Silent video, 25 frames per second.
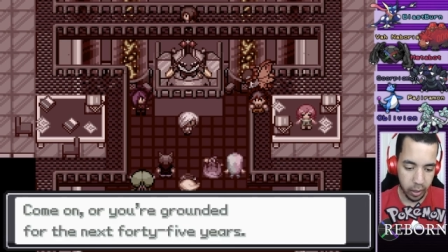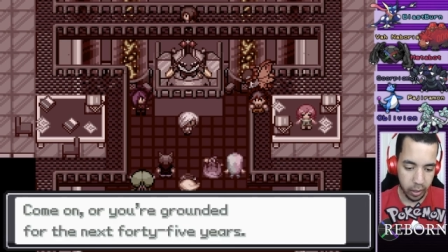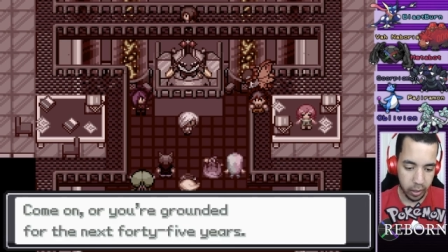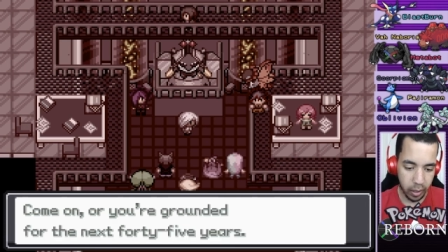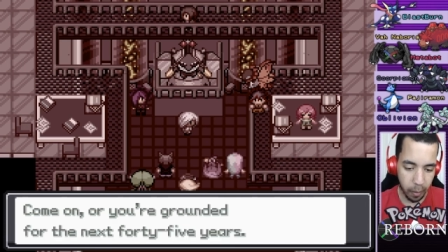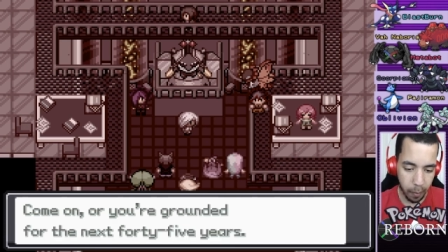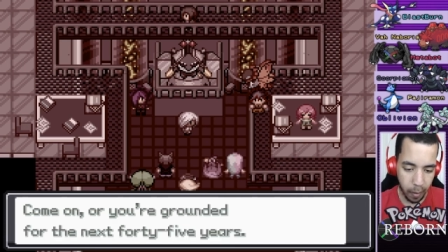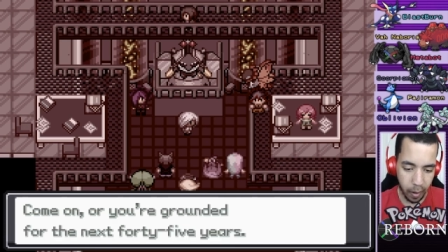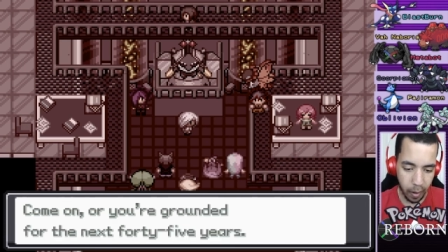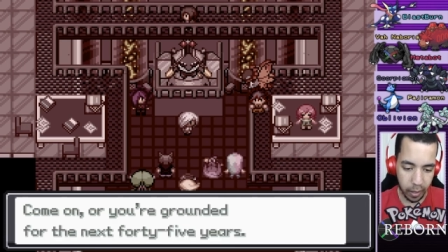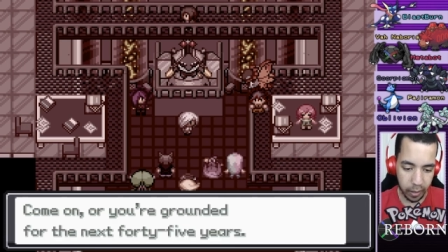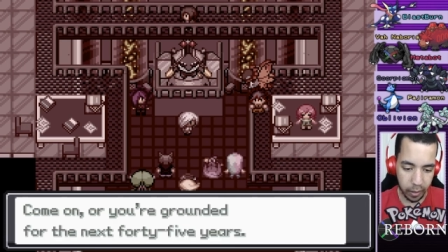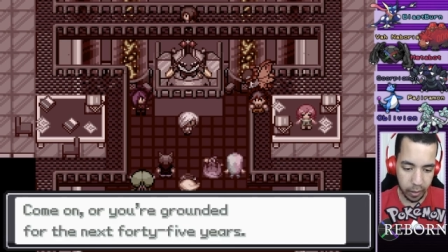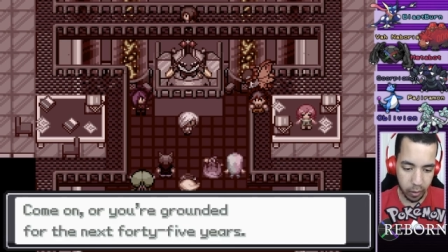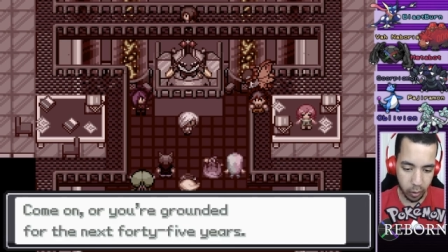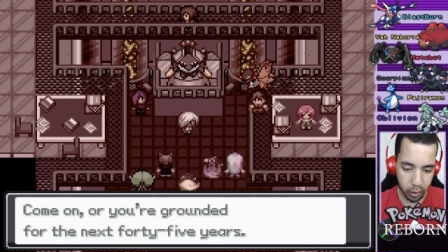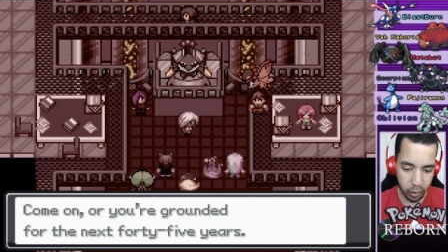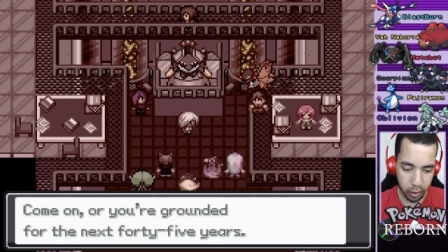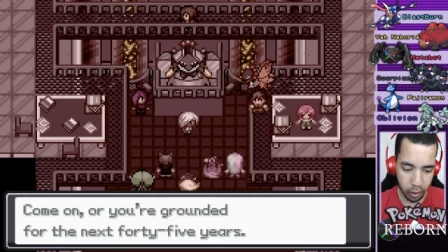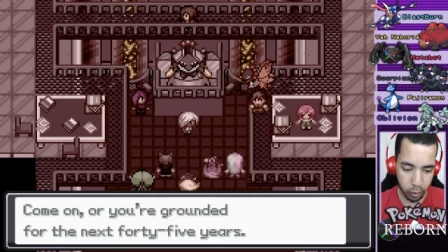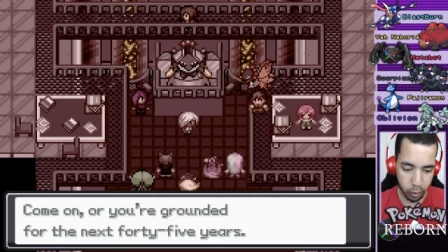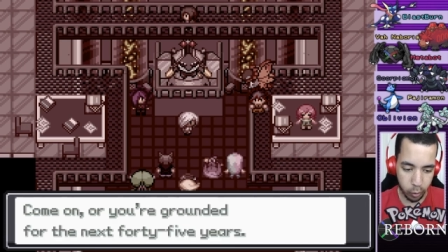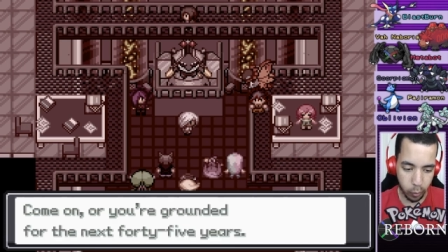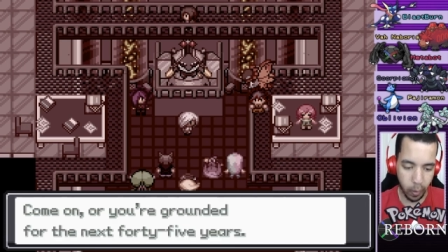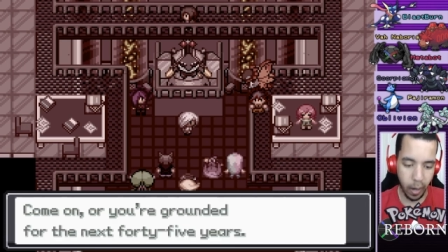Come on, or
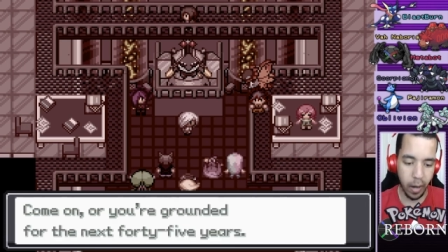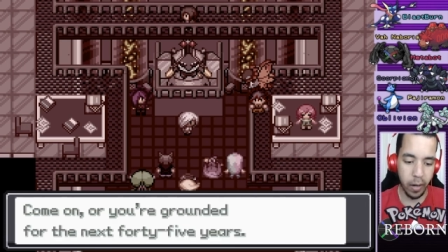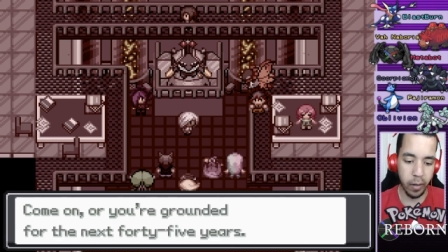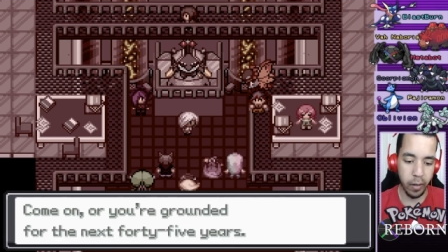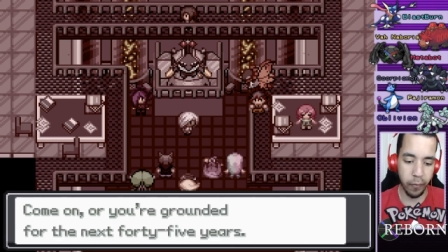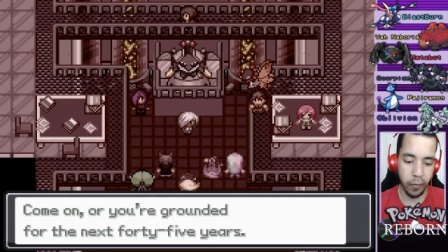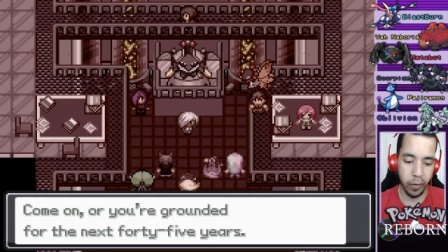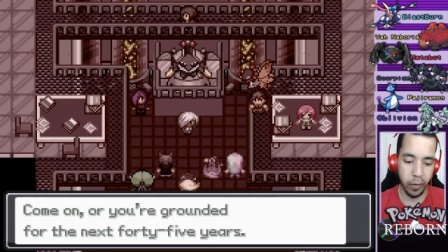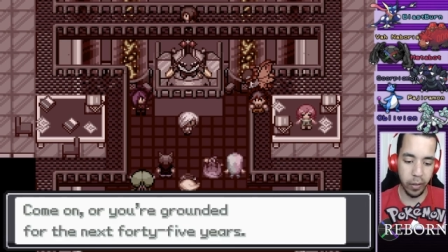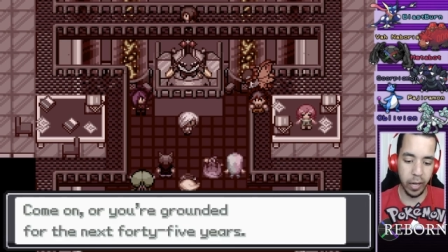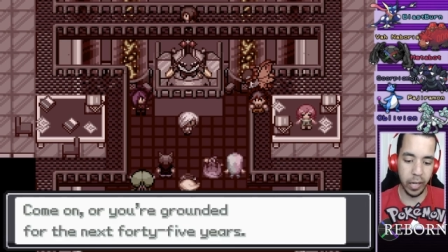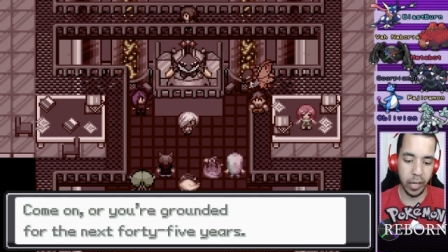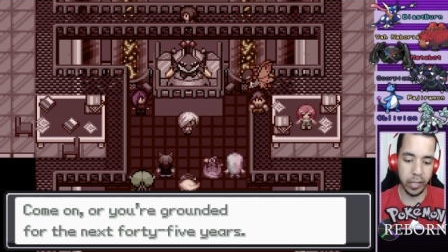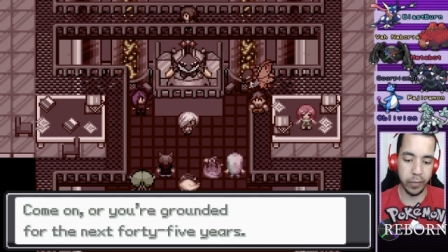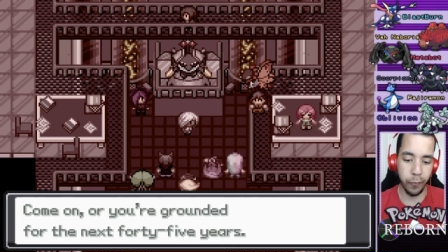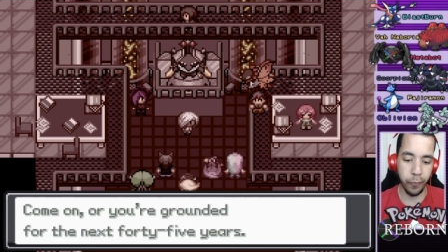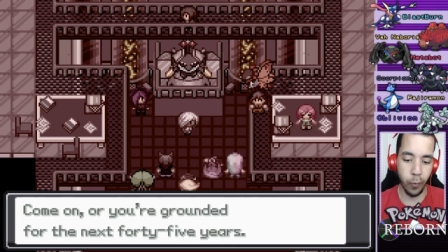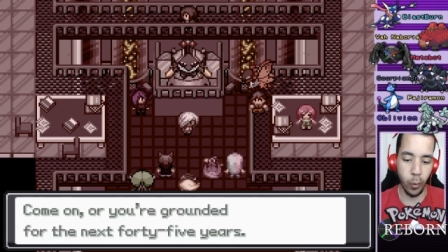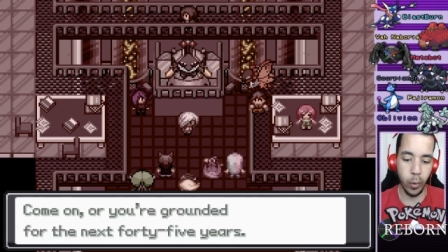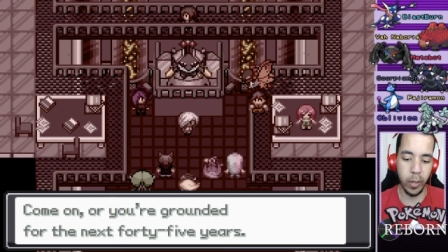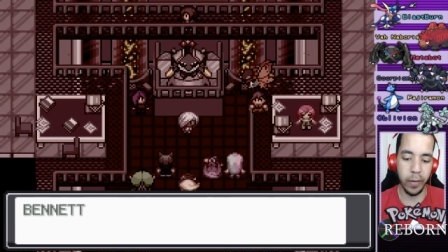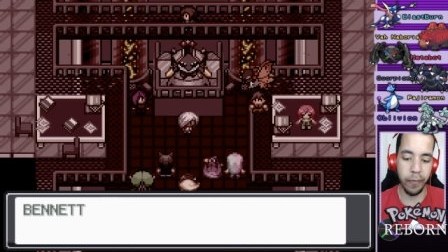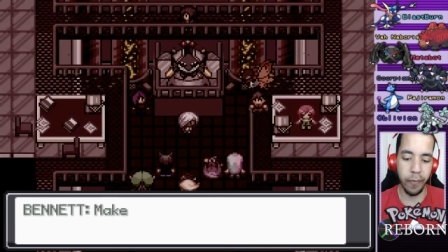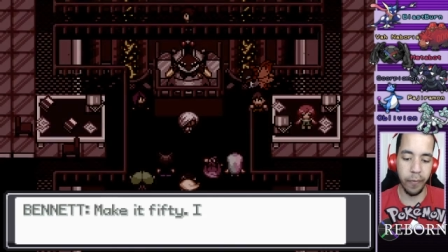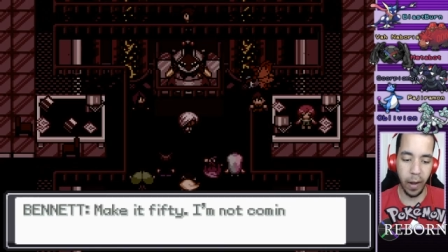you're grounded for the next
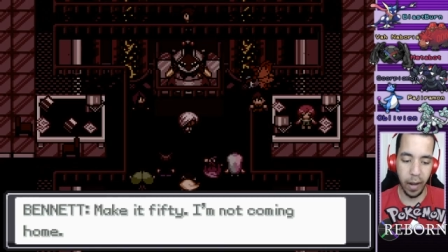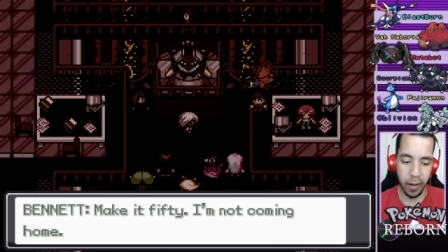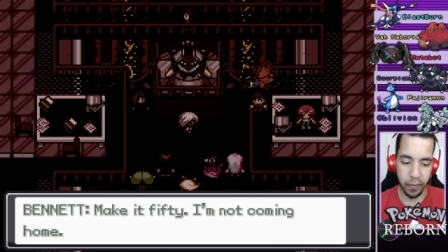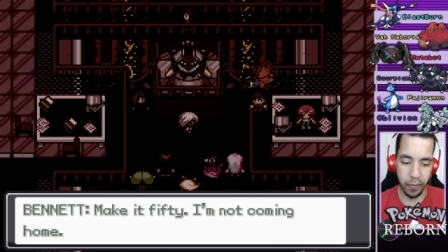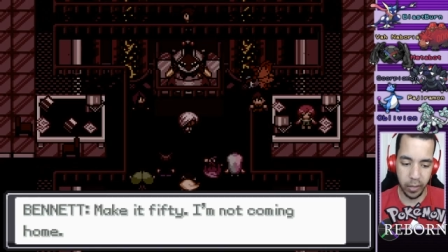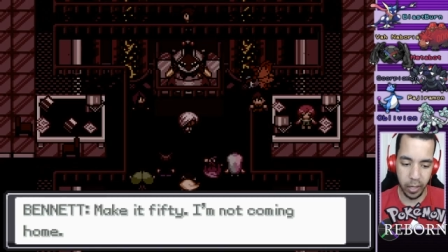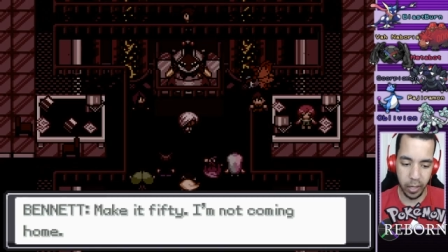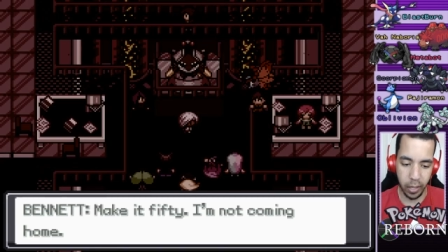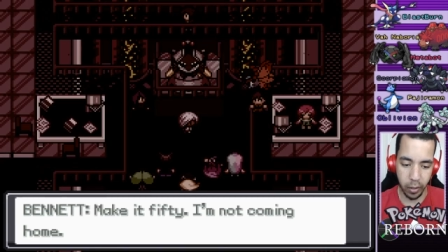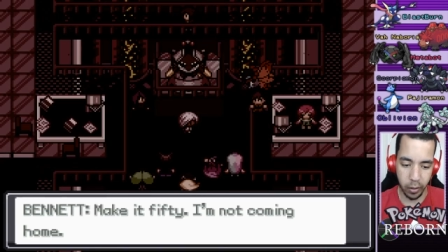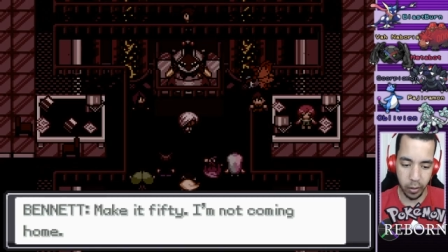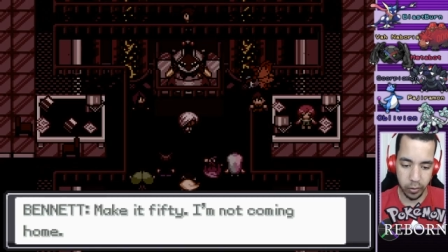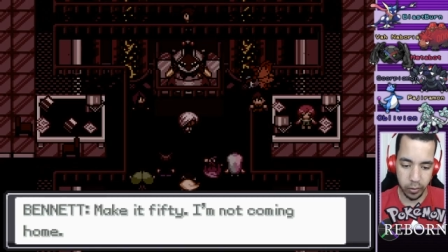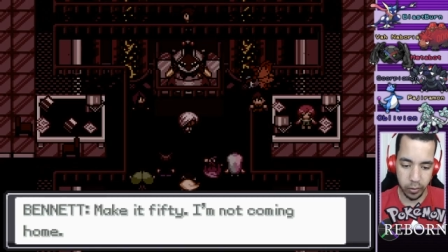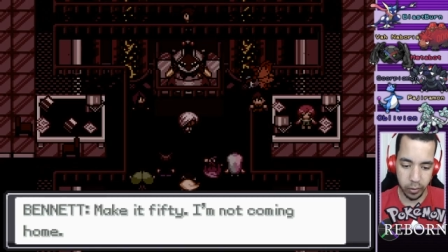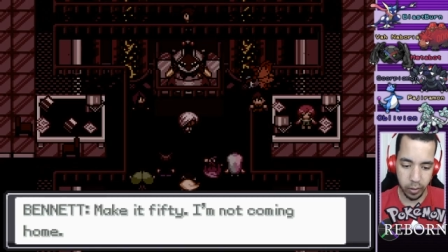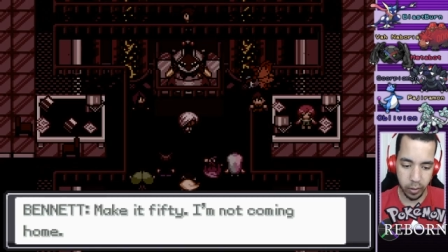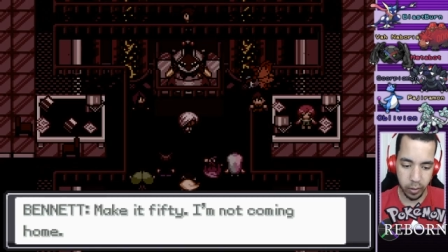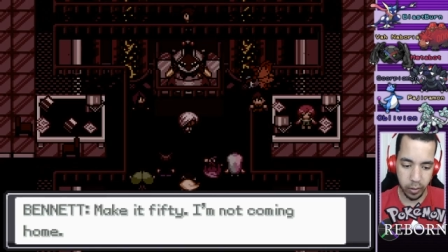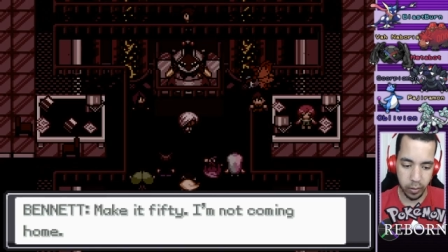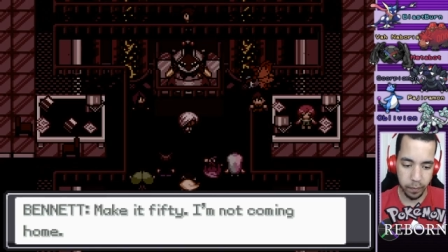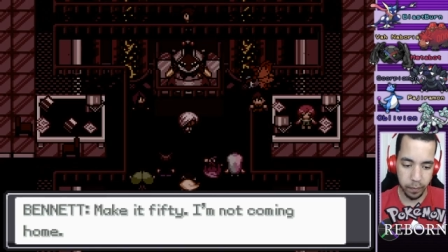45 years.